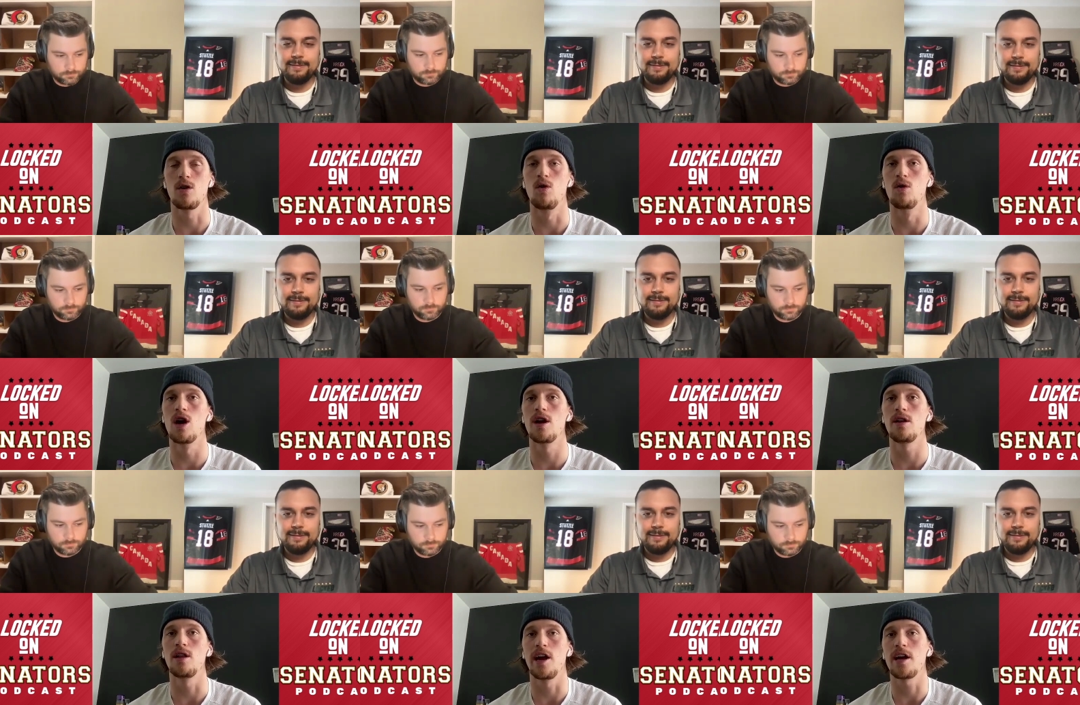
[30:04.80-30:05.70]
Speaker 1: a whole
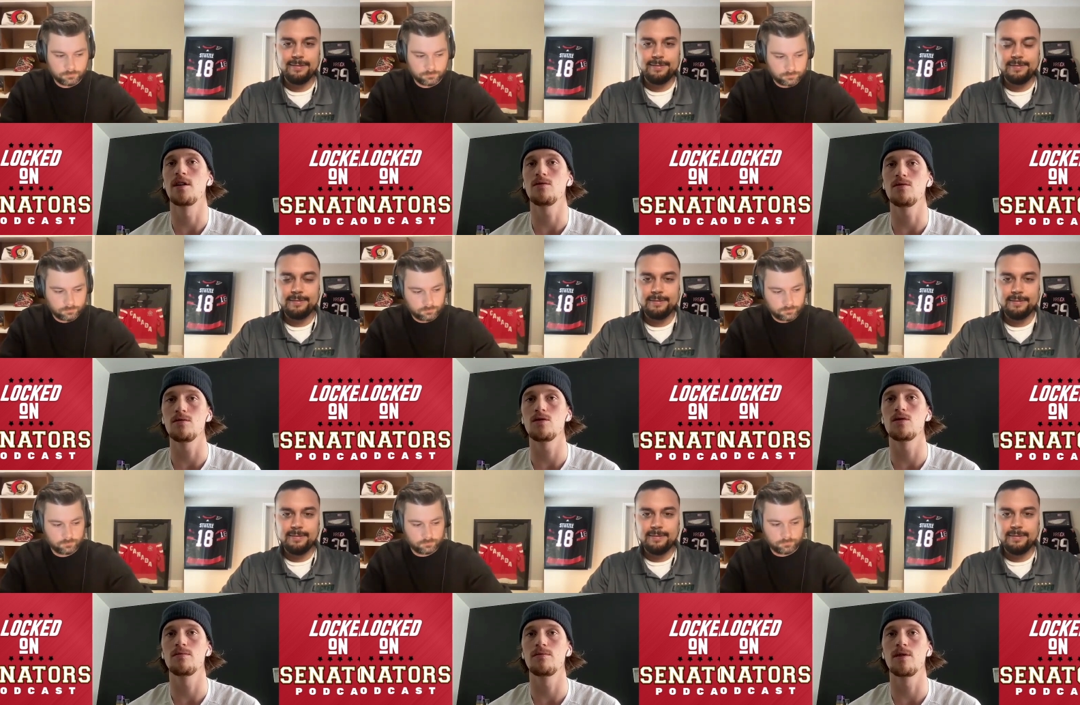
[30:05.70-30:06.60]
lot like a
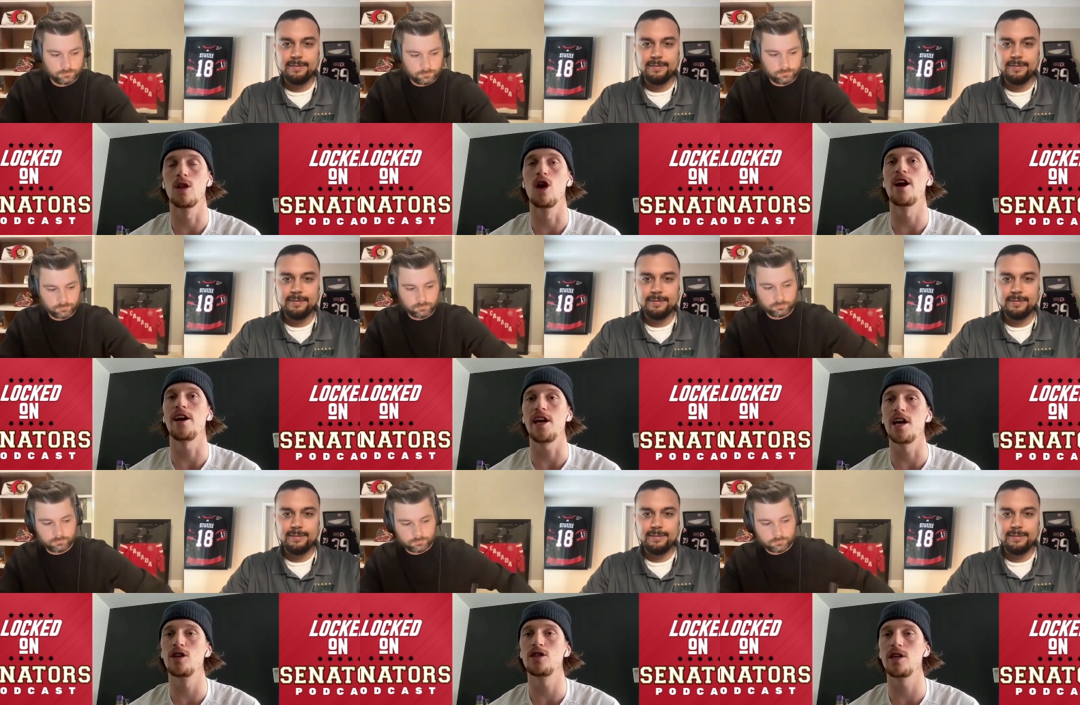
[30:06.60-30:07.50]
a lot of
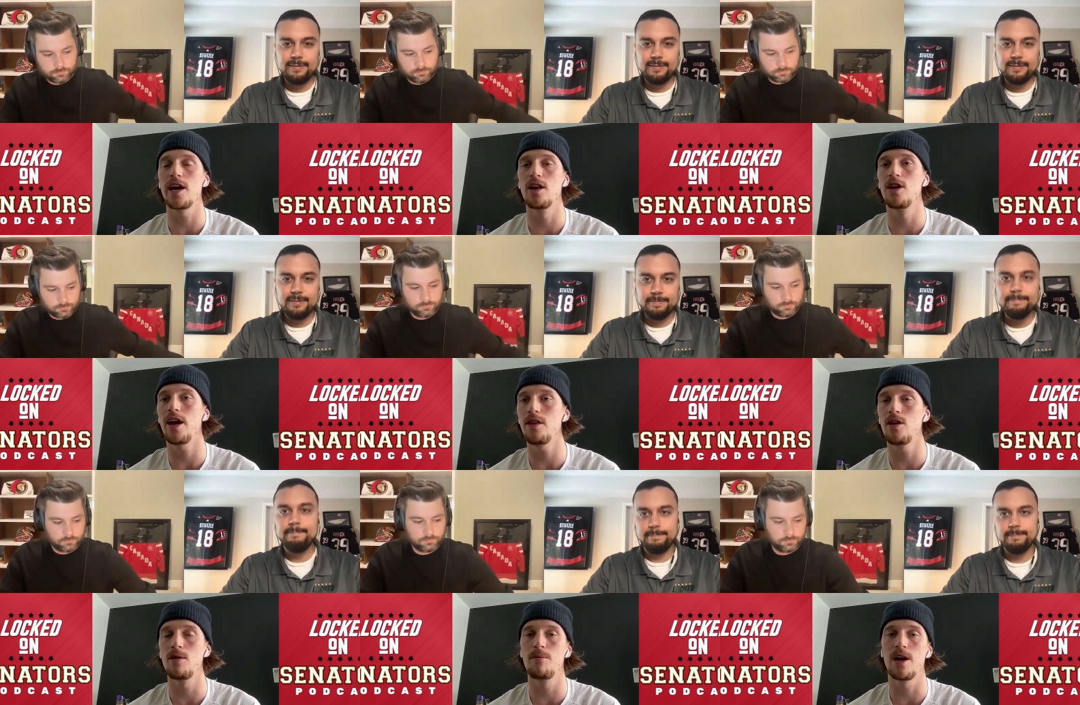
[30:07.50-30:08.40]
years together
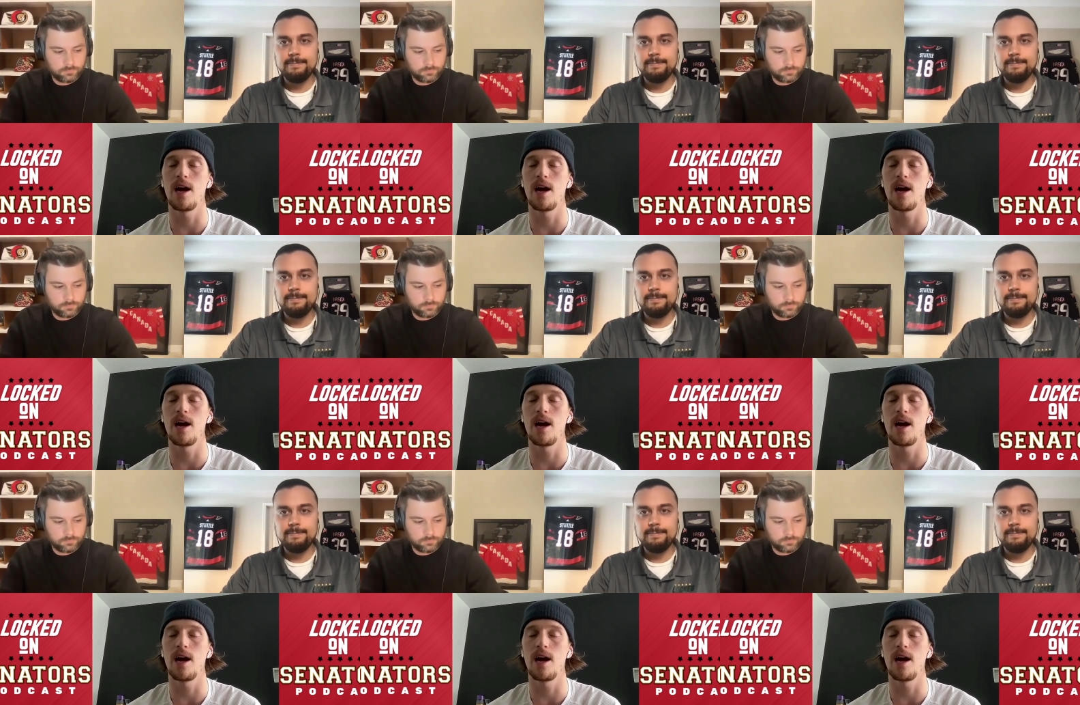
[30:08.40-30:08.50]
either.